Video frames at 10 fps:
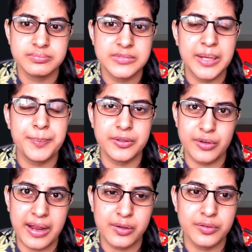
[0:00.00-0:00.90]
keep a
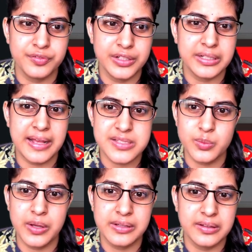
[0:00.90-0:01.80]
track of it as and
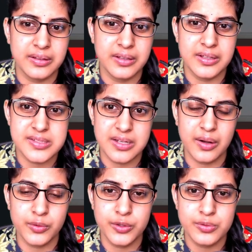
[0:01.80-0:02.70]
when it's
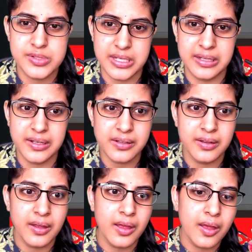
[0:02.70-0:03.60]
around you see it
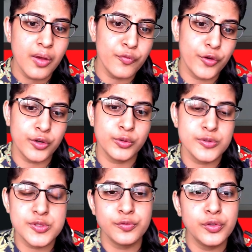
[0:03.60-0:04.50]
for
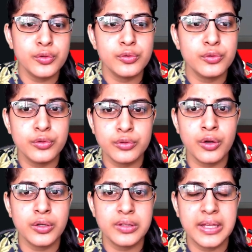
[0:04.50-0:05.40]
those of you who do
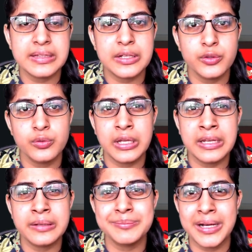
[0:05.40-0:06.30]
not think that you
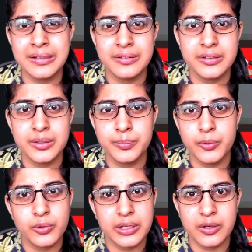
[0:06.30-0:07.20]
need a marker a
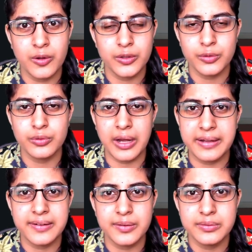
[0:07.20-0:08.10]
board and all to
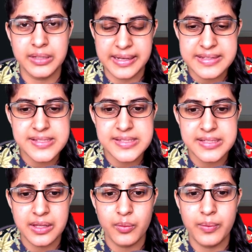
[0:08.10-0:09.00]
write down things
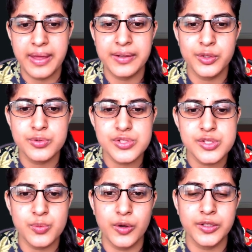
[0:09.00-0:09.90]
where you
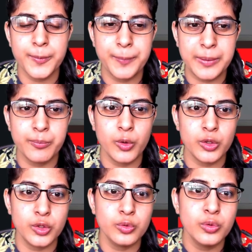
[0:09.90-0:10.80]
just want a
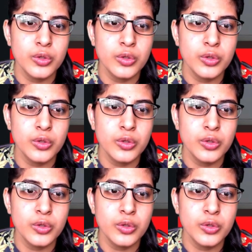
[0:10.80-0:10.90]
pinboard to